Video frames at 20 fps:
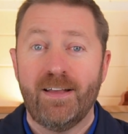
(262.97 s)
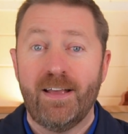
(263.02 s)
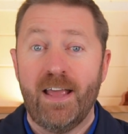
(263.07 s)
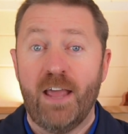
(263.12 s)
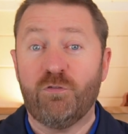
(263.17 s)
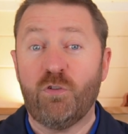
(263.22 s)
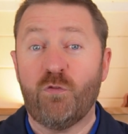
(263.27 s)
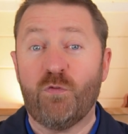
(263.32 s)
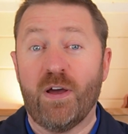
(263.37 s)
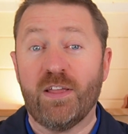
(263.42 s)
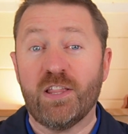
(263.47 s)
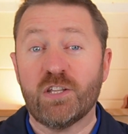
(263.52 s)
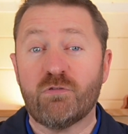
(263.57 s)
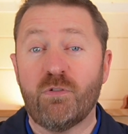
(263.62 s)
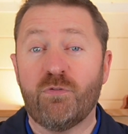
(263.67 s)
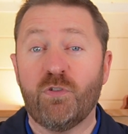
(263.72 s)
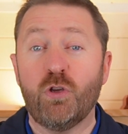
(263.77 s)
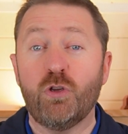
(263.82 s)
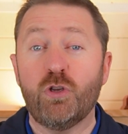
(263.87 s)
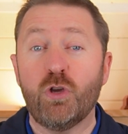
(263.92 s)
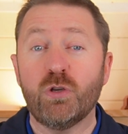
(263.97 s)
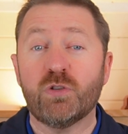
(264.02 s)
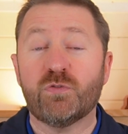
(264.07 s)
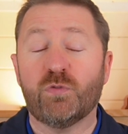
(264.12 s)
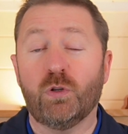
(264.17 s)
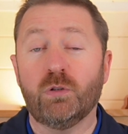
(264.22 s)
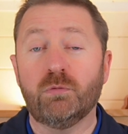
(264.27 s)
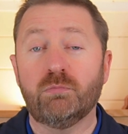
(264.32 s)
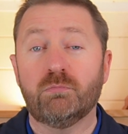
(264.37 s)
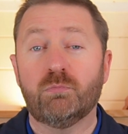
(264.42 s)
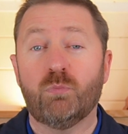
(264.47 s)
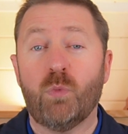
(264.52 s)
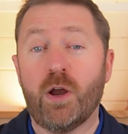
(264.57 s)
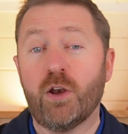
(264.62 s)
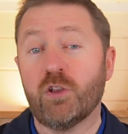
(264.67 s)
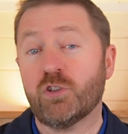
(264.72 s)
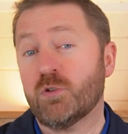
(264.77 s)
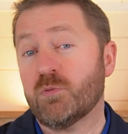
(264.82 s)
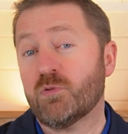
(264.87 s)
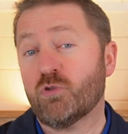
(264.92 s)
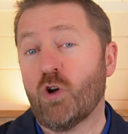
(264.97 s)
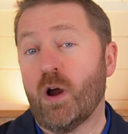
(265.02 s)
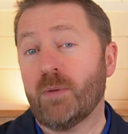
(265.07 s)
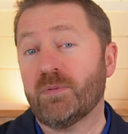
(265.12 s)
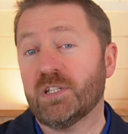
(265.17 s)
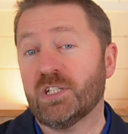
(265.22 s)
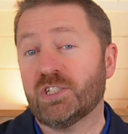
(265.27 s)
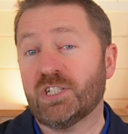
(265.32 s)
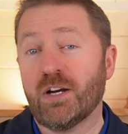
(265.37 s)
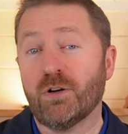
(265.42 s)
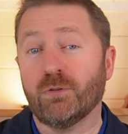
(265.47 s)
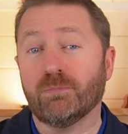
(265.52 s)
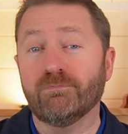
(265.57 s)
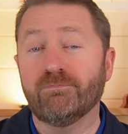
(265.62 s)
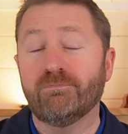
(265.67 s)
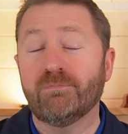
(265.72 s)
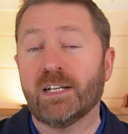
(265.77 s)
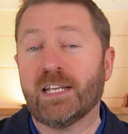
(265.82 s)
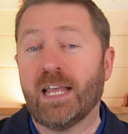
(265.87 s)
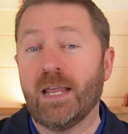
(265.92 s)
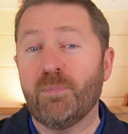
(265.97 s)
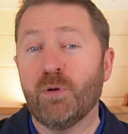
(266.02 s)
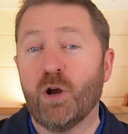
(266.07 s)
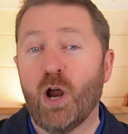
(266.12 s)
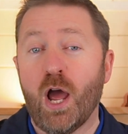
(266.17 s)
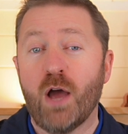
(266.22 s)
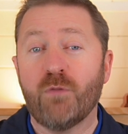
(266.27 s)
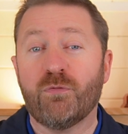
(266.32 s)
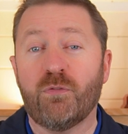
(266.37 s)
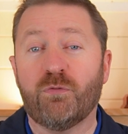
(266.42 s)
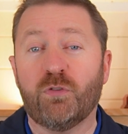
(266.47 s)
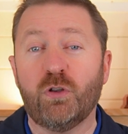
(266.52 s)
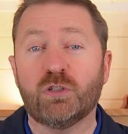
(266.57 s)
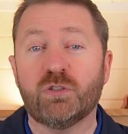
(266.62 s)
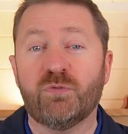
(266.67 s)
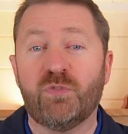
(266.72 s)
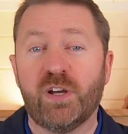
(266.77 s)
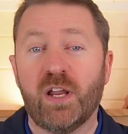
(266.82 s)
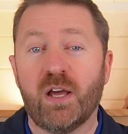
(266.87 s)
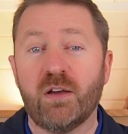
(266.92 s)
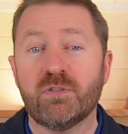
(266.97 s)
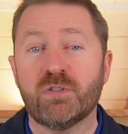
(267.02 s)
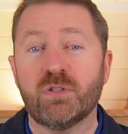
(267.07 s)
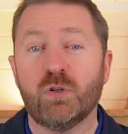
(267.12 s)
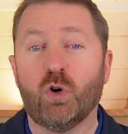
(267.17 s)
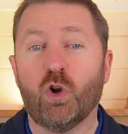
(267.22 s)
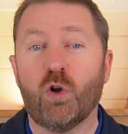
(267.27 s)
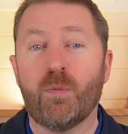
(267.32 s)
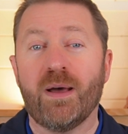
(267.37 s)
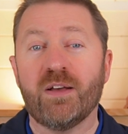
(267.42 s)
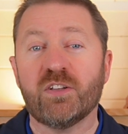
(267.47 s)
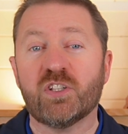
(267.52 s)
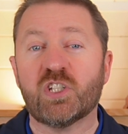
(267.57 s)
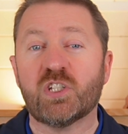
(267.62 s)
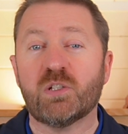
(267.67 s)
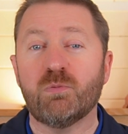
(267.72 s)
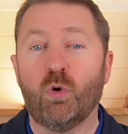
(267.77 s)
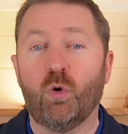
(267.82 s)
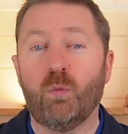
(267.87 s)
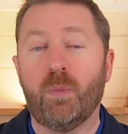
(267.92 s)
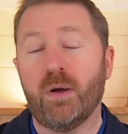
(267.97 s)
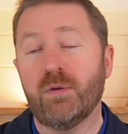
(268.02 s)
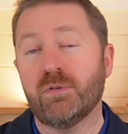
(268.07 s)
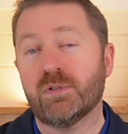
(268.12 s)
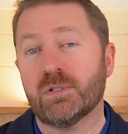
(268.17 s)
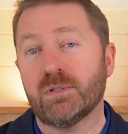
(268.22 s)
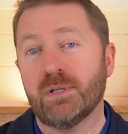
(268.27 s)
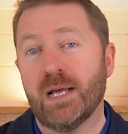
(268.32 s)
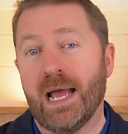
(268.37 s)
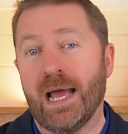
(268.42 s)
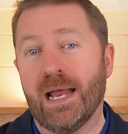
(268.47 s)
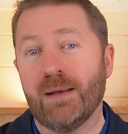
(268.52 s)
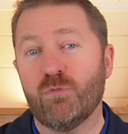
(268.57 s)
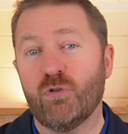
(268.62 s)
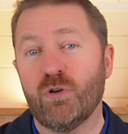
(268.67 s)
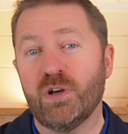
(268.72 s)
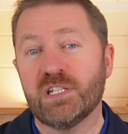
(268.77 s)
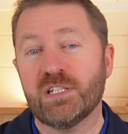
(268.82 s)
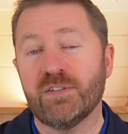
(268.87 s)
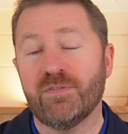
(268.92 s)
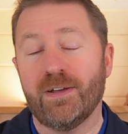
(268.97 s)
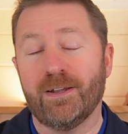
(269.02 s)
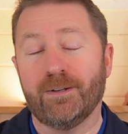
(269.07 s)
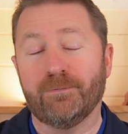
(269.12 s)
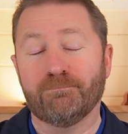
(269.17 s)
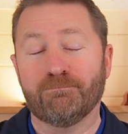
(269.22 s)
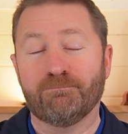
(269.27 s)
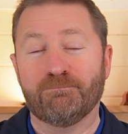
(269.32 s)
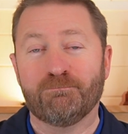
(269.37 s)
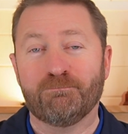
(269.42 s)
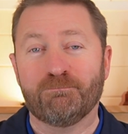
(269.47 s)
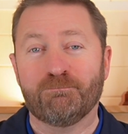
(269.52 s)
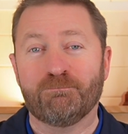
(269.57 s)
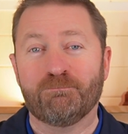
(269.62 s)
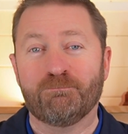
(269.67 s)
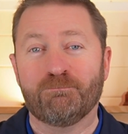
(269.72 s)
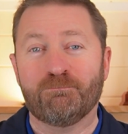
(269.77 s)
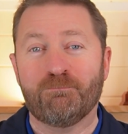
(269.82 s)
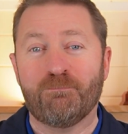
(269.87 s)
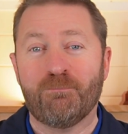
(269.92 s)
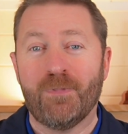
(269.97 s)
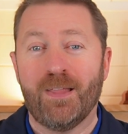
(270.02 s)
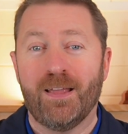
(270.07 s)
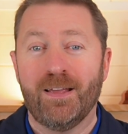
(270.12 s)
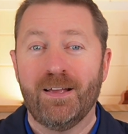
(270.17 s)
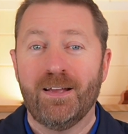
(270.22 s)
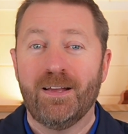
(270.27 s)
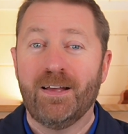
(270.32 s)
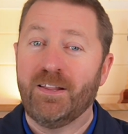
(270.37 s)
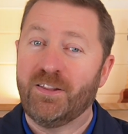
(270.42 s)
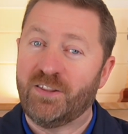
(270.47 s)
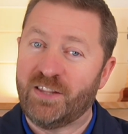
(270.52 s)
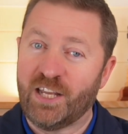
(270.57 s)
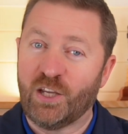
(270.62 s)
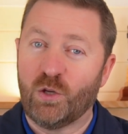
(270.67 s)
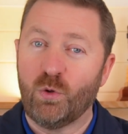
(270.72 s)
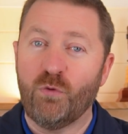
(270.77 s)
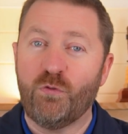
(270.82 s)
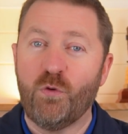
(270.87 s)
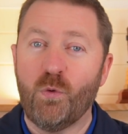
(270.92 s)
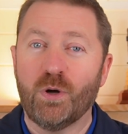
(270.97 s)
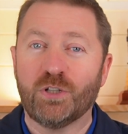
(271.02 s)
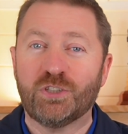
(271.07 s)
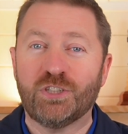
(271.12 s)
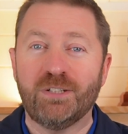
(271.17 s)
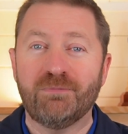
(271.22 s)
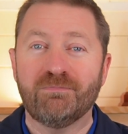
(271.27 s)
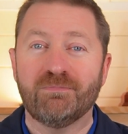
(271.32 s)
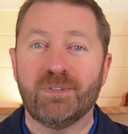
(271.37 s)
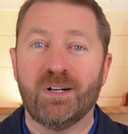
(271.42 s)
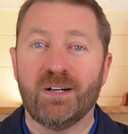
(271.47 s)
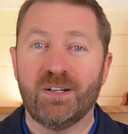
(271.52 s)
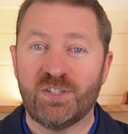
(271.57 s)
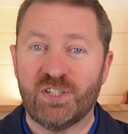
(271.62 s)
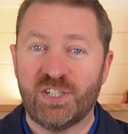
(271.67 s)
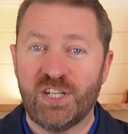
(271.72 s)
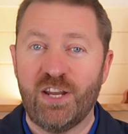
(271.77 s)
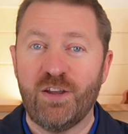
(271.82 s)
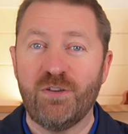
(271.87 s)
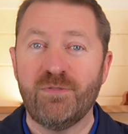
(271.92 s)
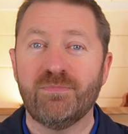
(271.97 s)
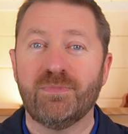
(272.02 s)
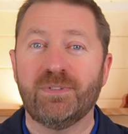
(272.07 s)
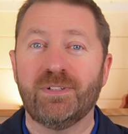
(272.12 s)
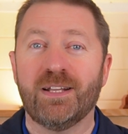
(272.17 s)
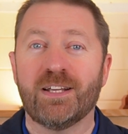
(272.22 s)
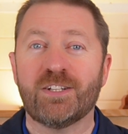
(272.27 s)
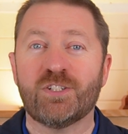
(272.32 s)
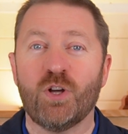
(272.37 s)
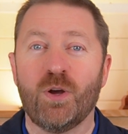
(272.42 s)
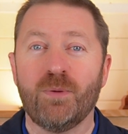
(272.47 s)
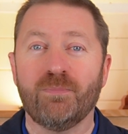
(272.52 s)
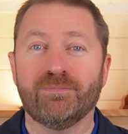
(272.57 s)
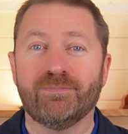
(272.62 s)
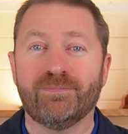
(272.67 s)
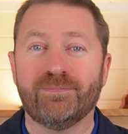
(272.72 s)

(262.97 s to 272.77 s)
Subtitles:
If you found this review useful, why not subscribe to the channel and keep an eye out for future videos all about small boats and marine surveying. Thank you all for watching. I'll see you next time.